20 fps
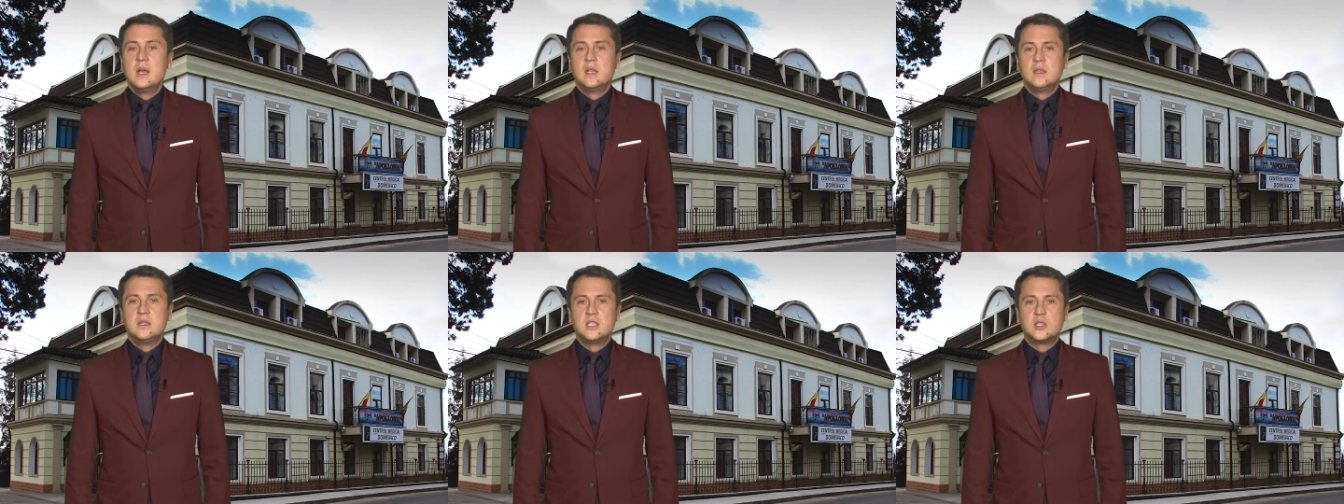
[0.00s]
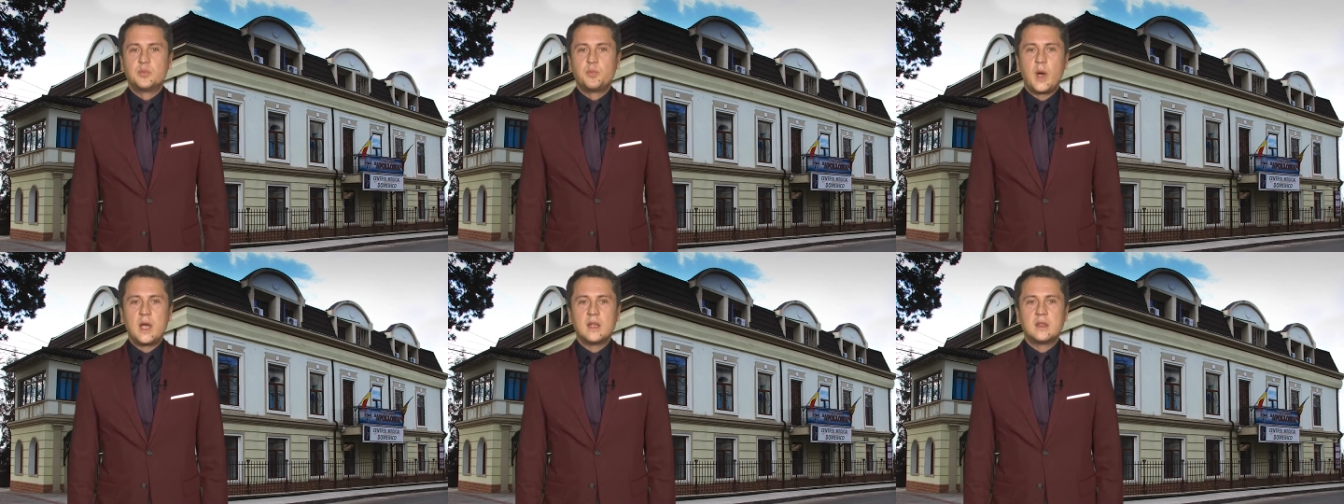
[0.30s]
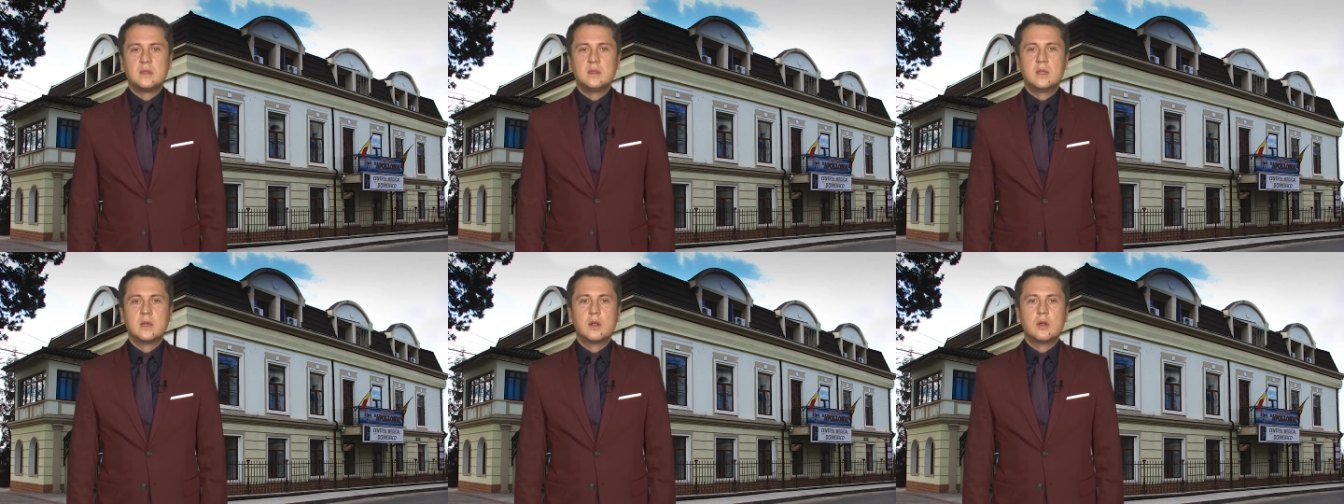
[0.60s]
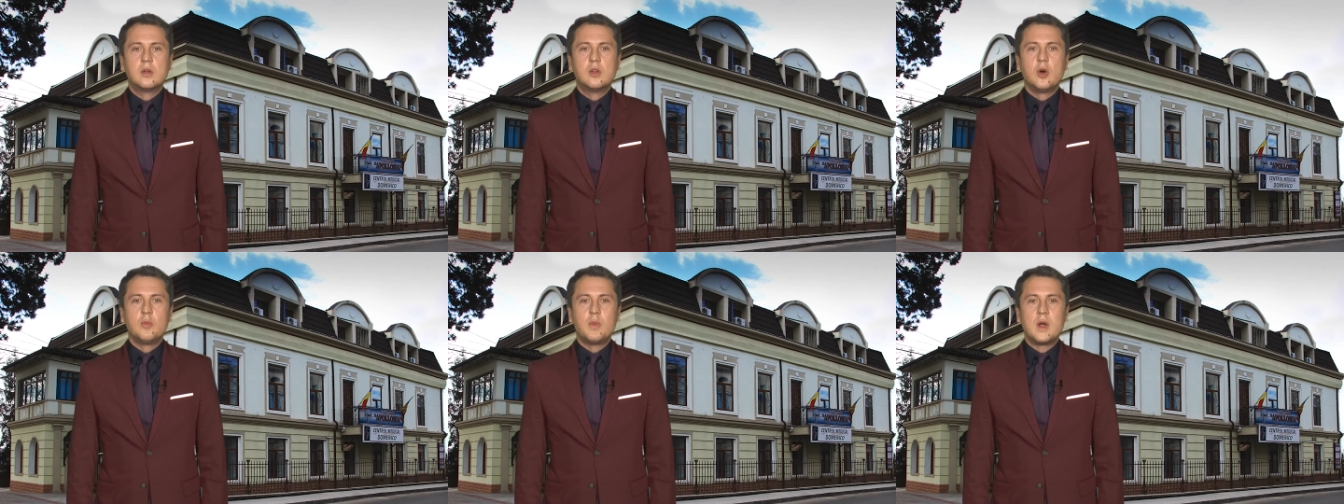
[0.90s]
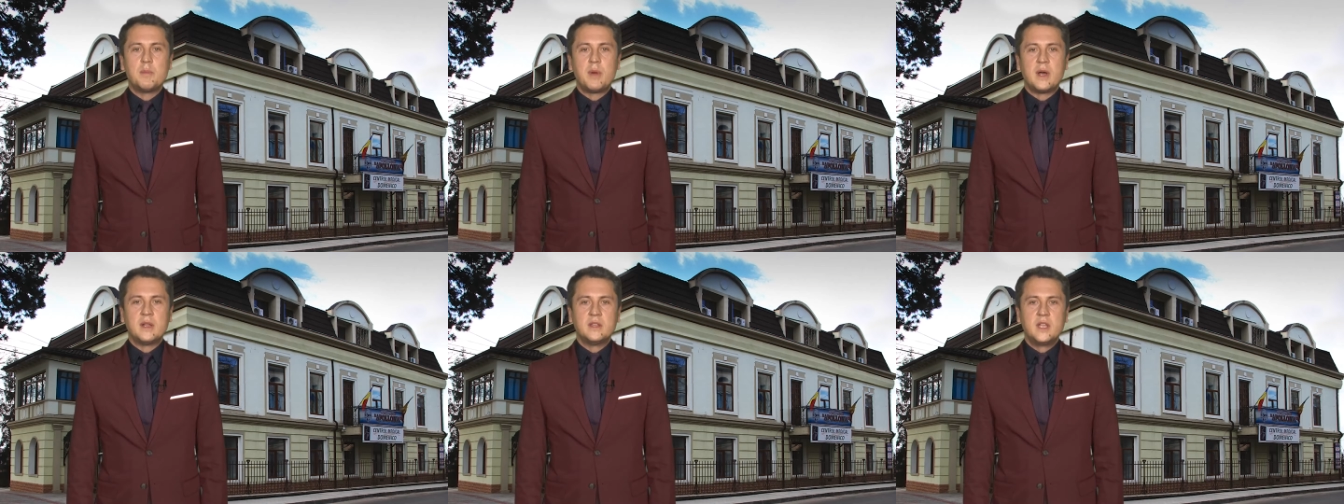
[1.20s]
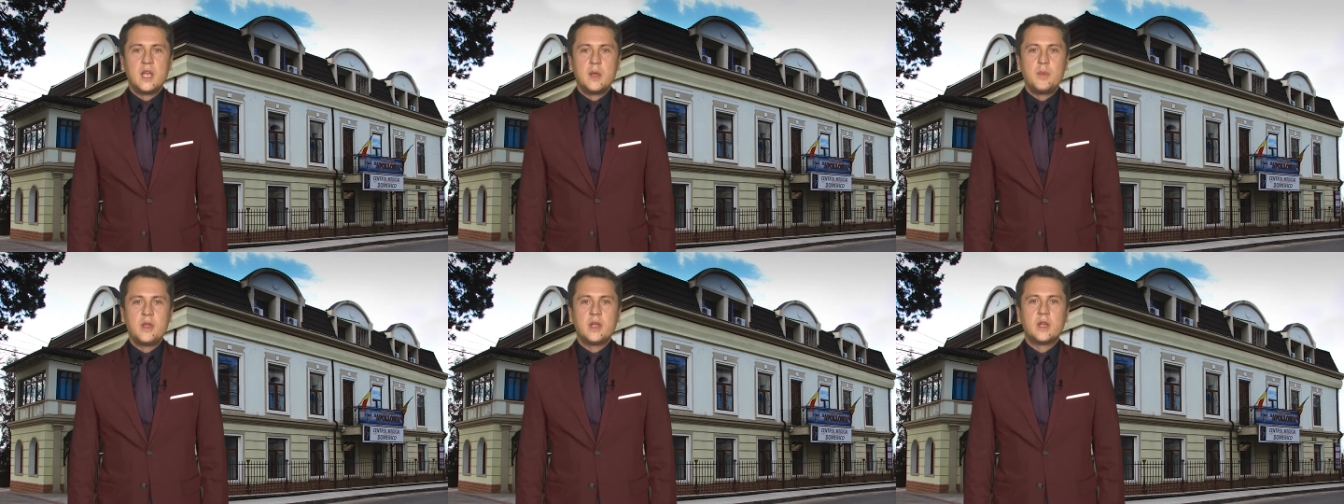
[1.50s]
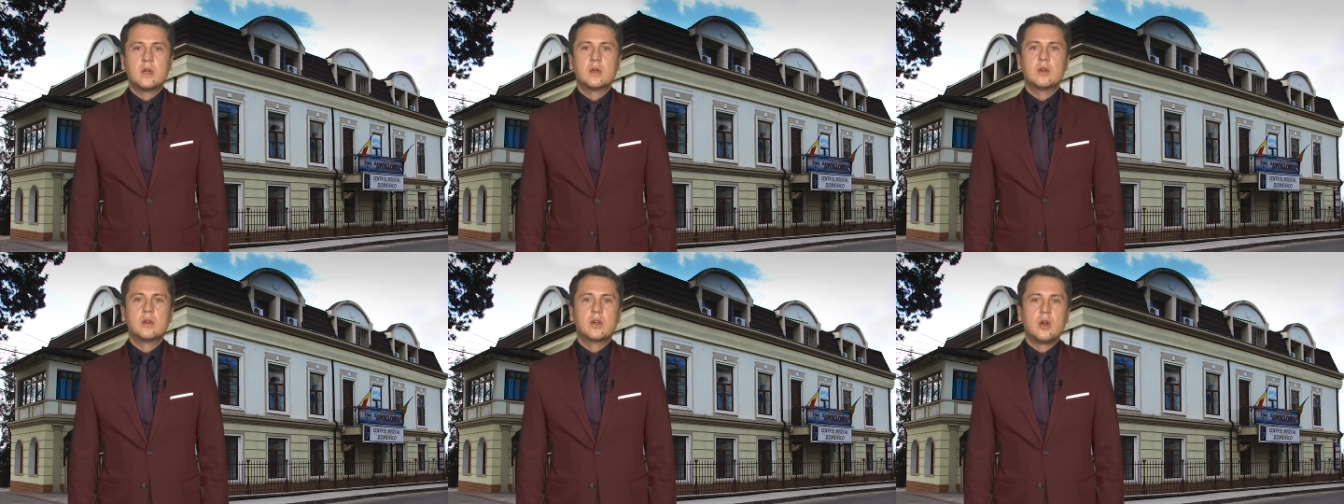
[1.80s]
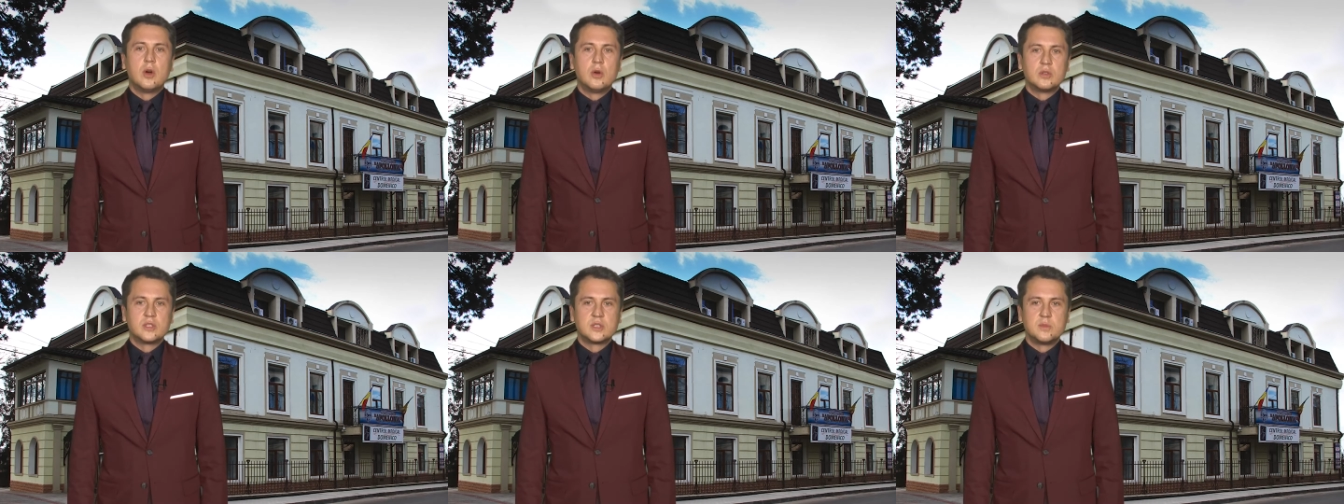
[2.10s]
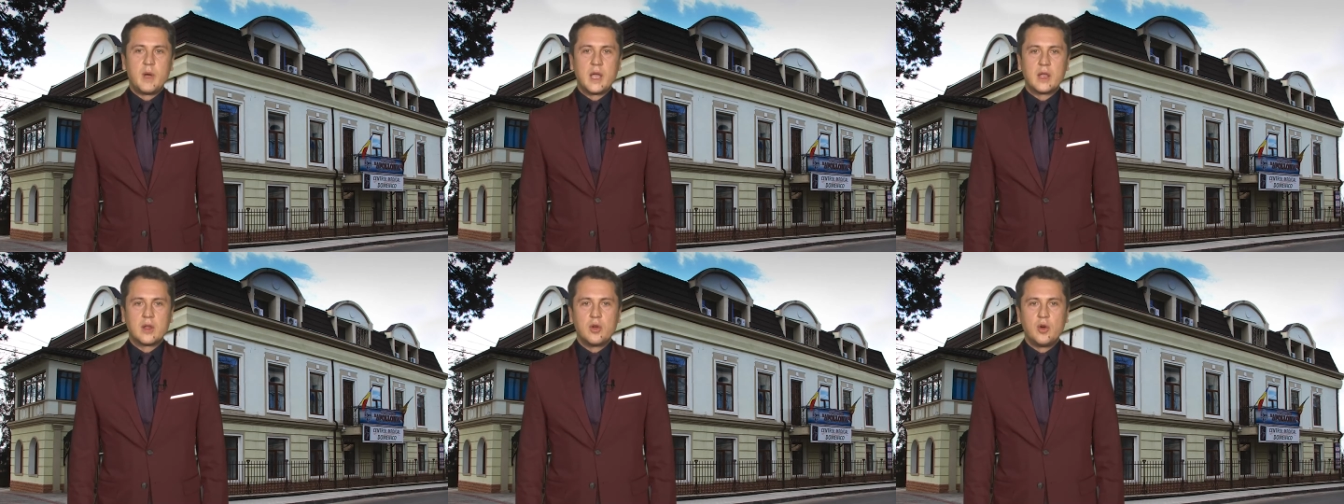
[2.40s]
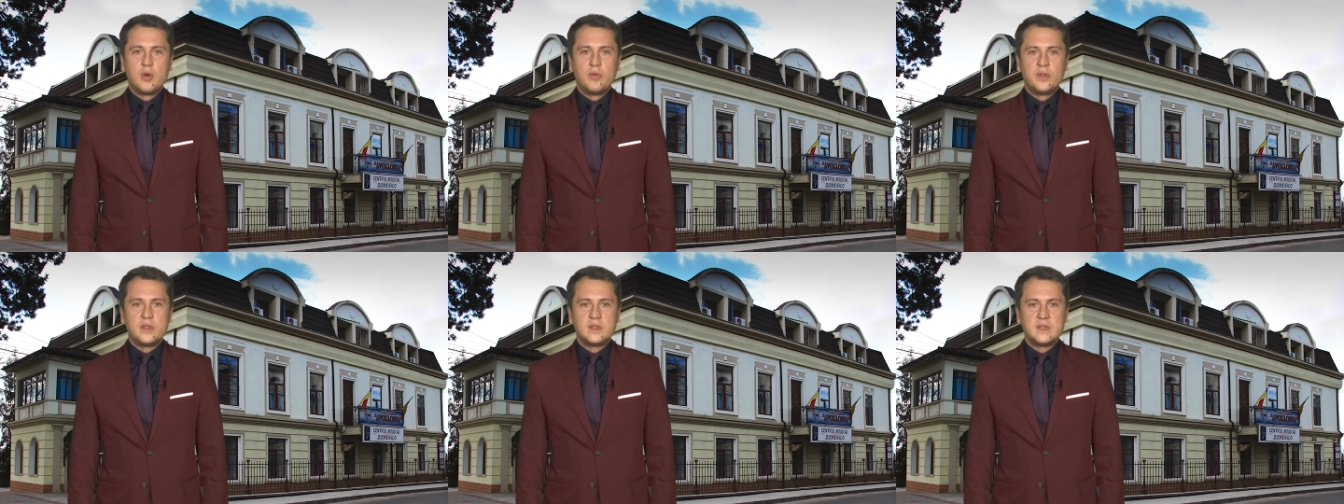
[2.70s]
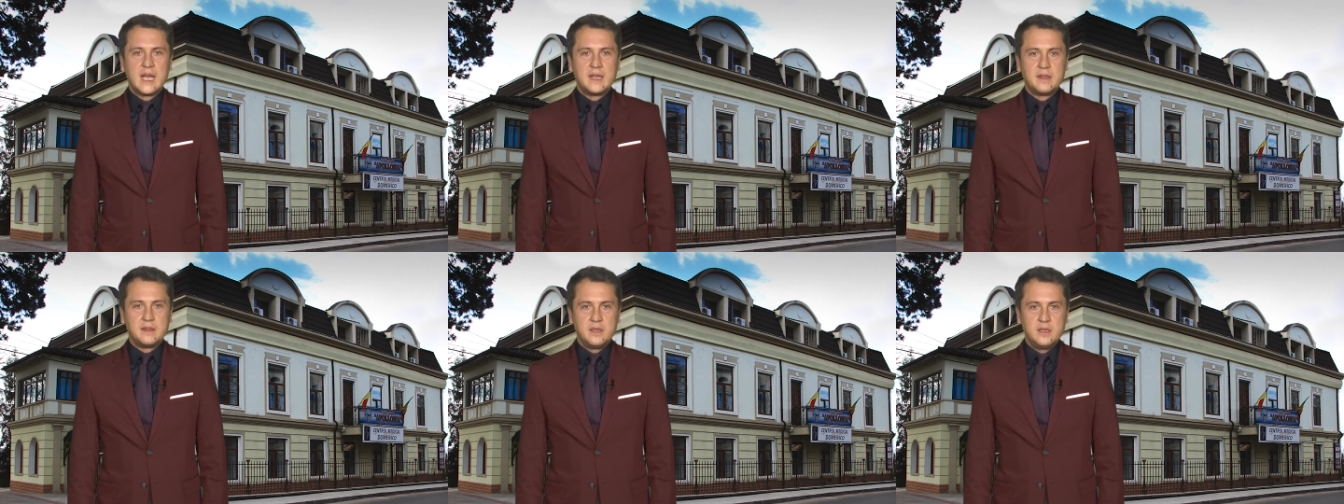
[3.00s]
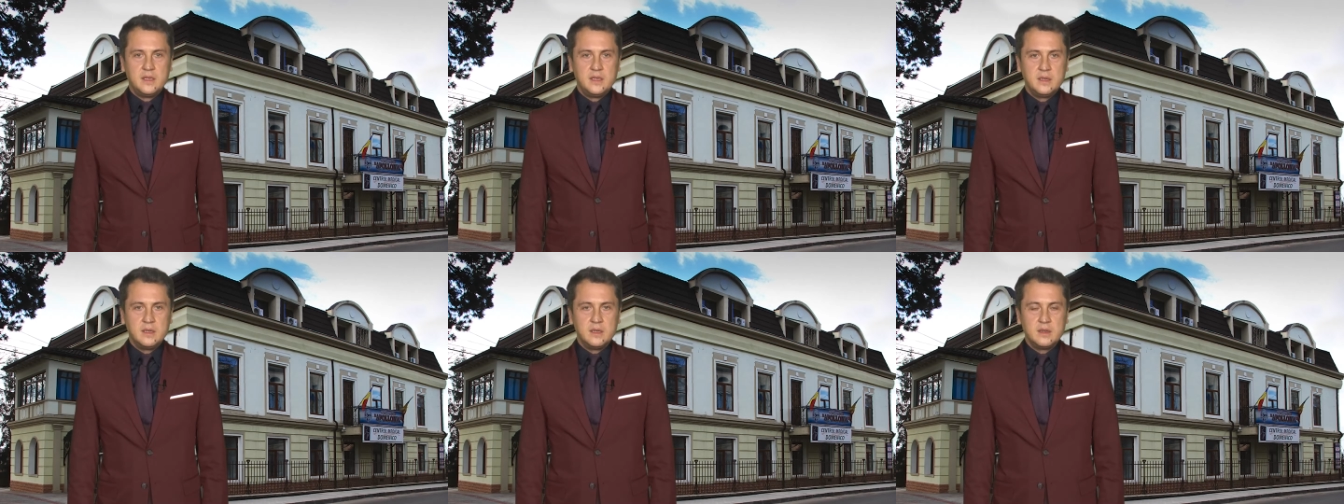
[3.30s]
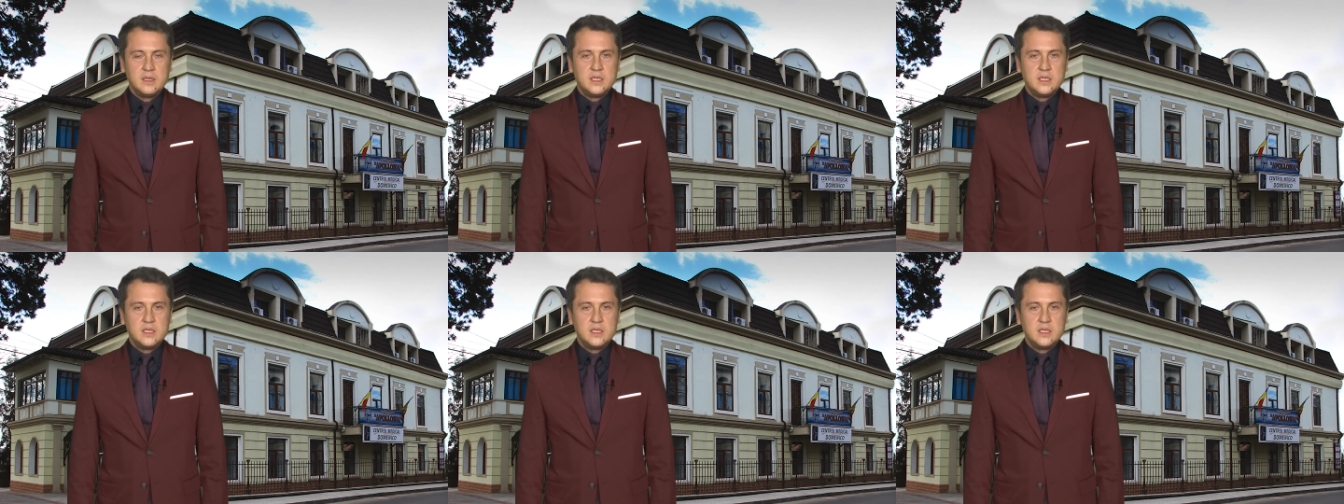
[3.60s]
Despite the global pandemic caused by COVID-19,